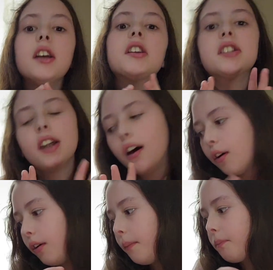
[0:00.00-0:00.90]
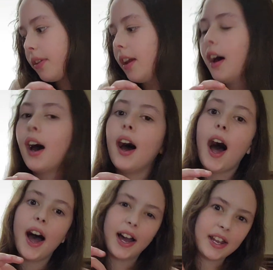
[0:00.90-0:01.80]
So
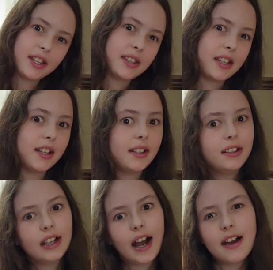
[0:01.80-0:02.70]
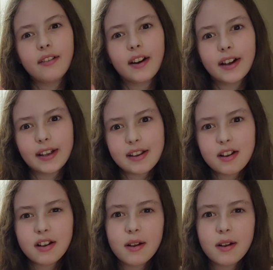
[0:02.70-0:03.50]
I think I like